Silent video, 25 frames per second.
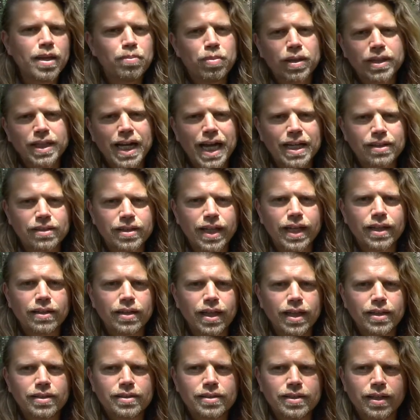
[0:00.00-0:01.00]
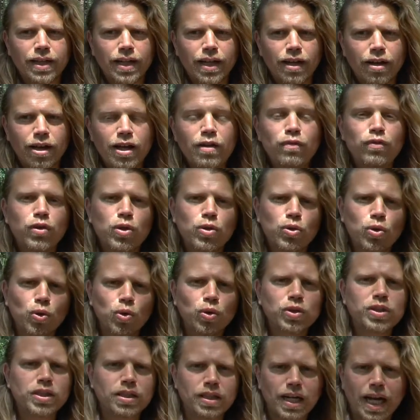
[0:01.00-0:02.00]
but I think that uh, if you
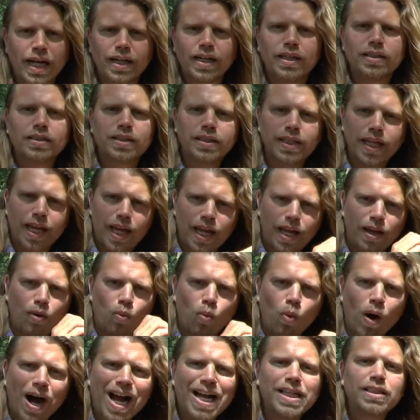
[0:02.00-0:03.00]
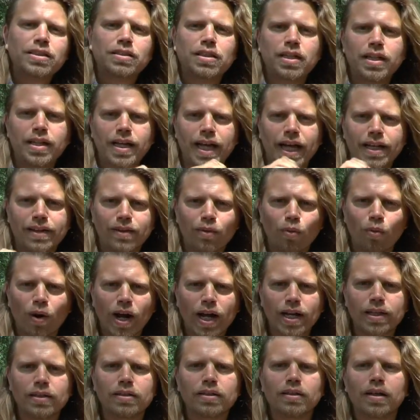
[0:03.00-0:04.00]
use it, like I say, wisely and the
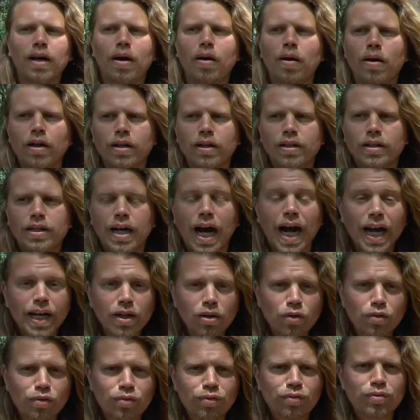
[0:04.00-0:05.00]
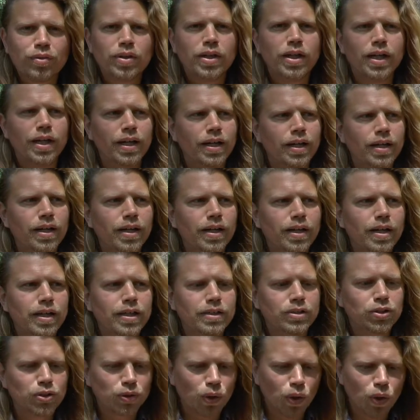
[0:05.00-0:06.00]
right kind of
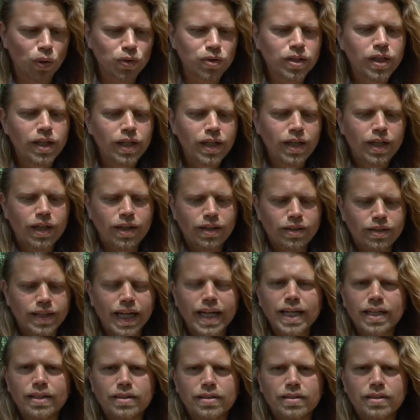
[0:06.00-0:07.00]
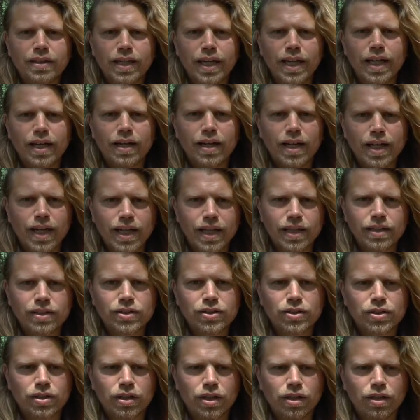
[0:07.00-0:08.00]
uh, salt, that it
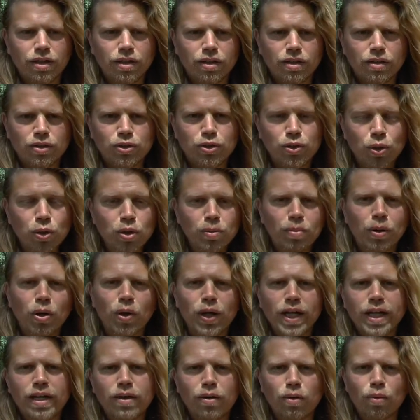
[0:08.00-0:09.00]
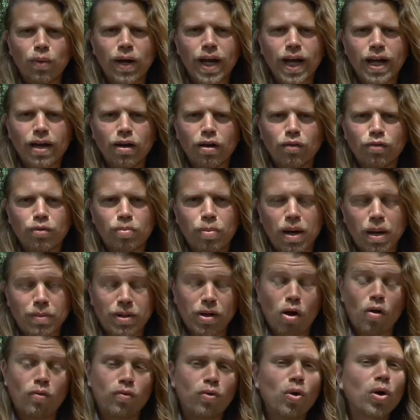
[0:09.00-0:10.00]
is suitable in a way of a
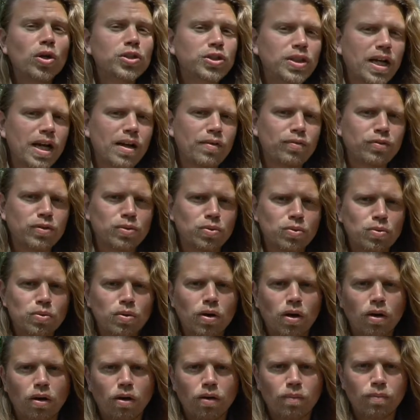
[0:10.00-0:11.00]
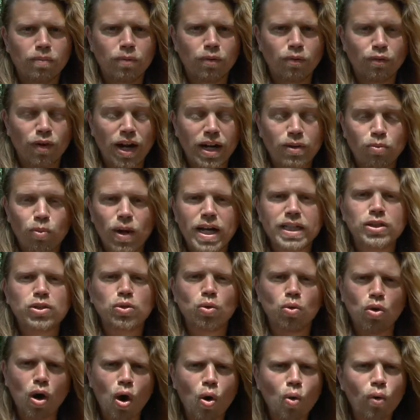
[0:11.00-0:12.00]
primate. Of course you have to find ways
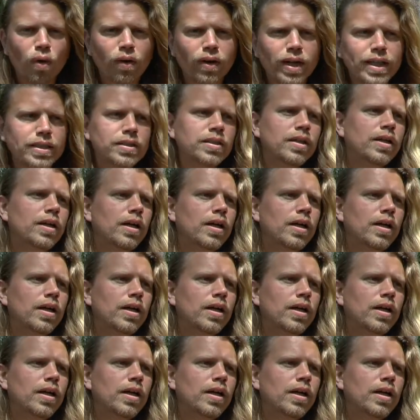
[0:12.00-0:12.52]
to lower it,